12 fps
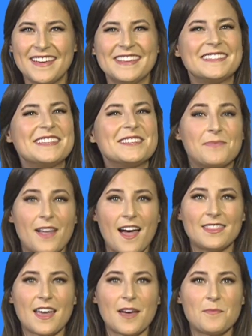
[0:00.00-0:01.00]
This is
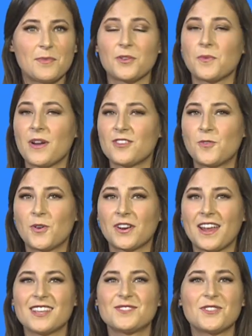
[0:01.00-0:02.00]
Blythe Epp with your weather
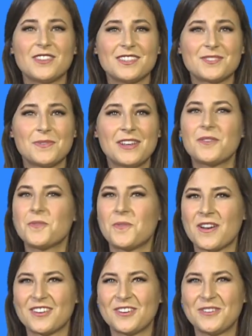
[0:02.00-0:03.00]
forecast for this week,
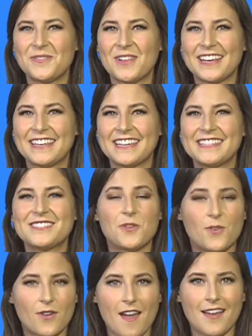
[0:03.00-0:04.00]
whether you like it
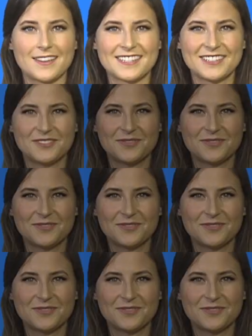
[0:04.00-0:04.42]
or not.